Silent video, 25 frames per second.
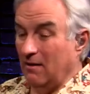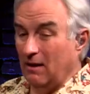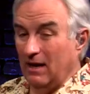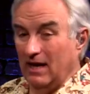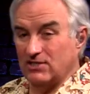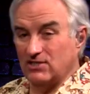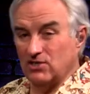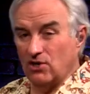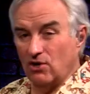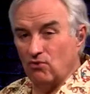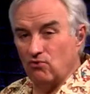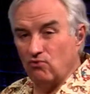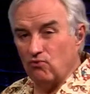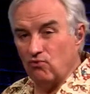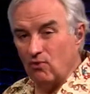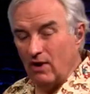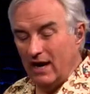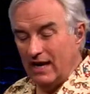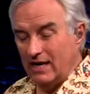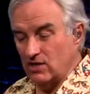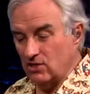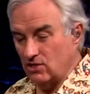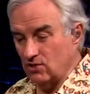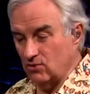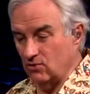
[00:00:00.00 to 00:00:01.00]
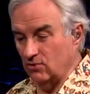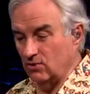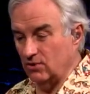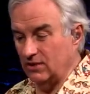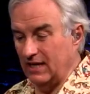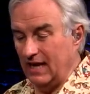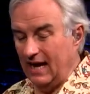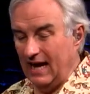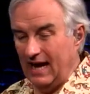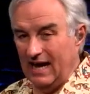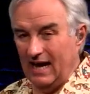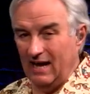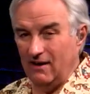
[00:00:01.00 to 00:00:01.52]
It's a great tool
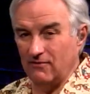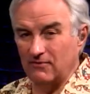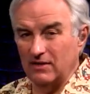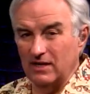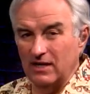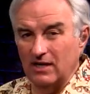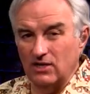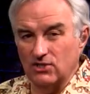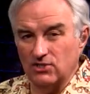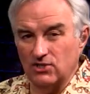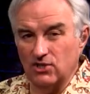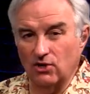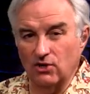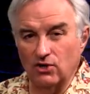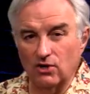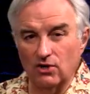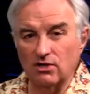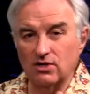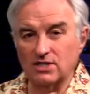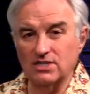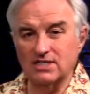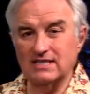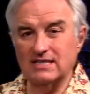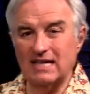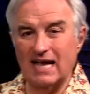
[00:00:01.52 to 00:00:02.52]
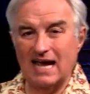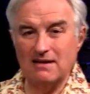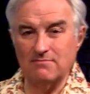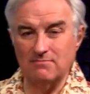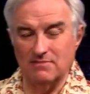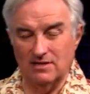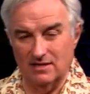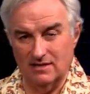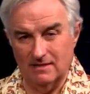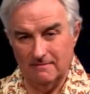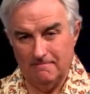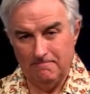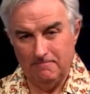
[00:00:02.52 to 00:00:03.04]
to have. So your
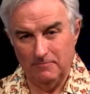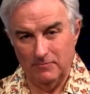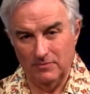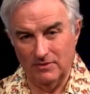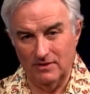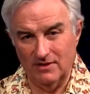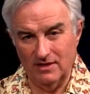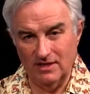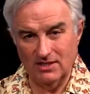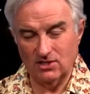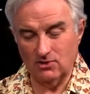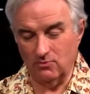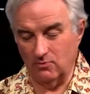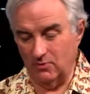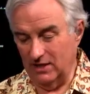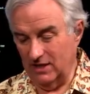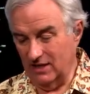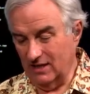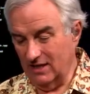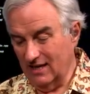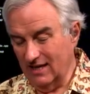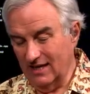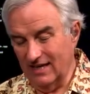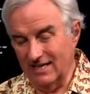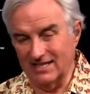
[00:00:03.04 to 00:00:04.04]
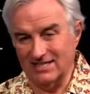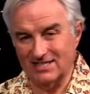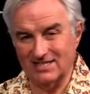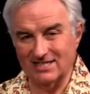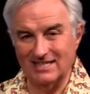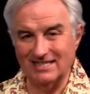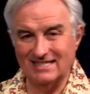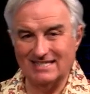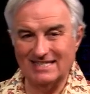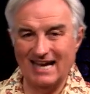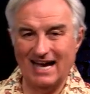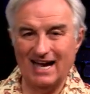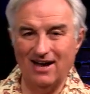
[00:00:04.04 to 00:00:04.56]
assignment this week is
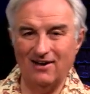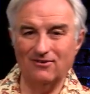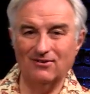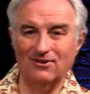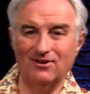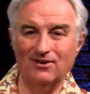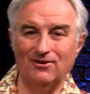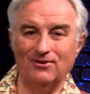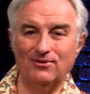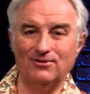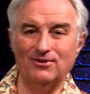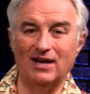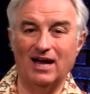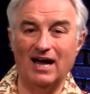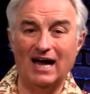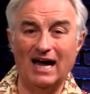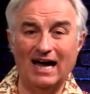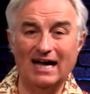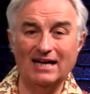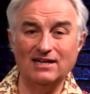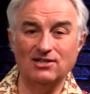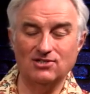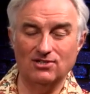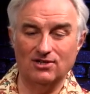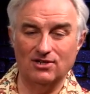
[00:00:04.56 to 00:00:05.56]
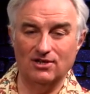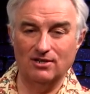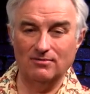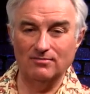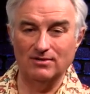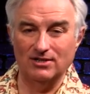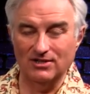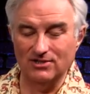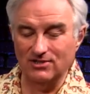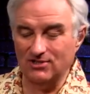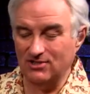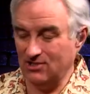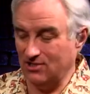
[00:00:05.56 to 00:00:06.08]
to download iTerm
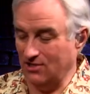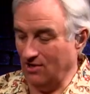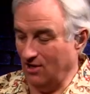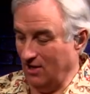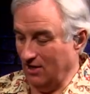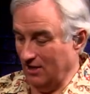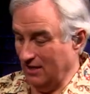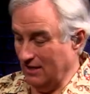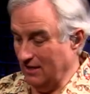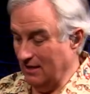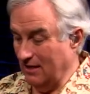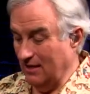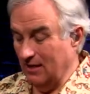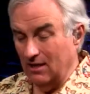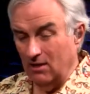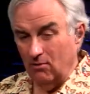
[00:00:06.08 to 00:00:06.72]
and install it,